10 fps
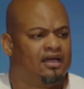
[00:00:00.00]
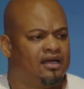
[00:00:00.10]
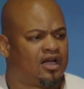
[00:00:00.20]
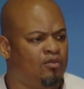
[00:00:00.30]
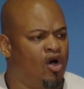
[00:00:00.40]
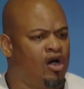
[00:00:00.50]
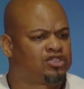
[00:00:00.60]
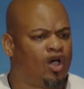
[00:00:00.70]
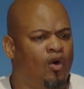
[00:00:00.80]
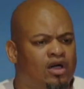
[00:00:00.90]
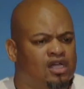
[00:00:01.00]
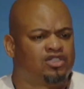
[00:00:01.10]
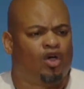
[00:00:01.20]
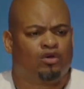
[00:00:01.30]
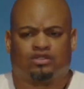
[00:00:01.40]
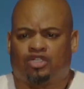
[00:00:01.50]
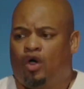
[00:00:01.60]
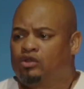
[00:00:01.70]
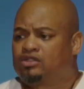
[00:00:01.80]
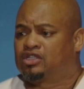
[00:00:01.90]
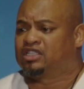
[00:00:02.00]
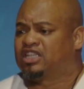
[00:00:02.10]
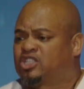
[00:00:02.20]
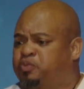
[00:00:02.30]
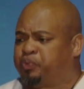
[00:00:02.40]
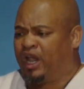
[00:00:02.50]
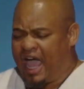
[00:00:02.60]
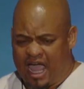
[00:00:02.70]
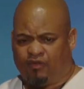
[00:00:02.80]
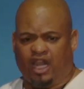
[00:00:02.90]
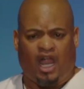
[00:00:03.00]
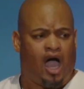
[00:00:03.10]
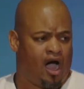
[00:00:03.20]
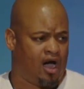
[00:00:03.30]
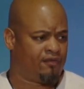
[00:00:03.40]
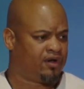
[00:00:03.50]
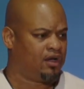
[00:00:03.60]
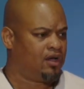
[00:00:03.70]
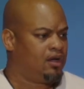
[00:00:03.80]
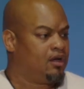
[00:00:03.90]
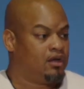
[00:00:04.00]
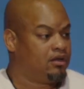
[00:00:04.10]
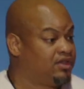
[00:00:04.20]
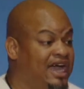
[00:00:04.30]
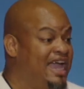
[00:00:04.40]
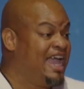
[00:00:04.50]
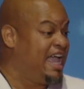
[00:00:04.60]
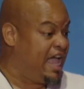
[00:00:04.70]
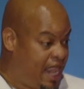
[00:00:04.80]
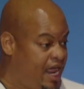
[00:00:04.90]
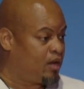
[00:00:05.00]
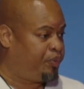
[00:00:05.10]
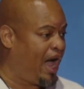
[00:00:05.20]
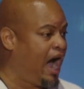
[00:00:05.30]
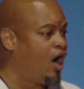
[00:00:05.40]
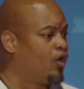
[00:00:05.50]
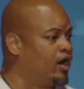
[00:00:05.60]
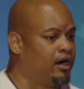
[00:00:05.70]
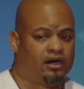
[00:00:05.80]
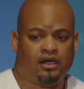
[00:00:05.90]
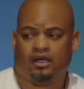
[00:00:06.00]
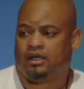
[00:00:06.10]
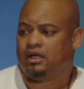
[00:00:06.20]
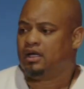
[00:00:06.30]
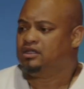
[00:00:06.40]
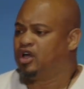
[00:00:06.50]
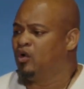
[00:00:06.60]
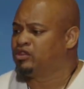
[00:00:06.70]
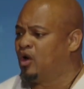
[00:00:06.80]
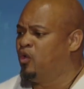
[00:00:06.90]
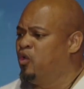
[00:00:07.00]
Come on, so so so the display of love, the healing power, the, the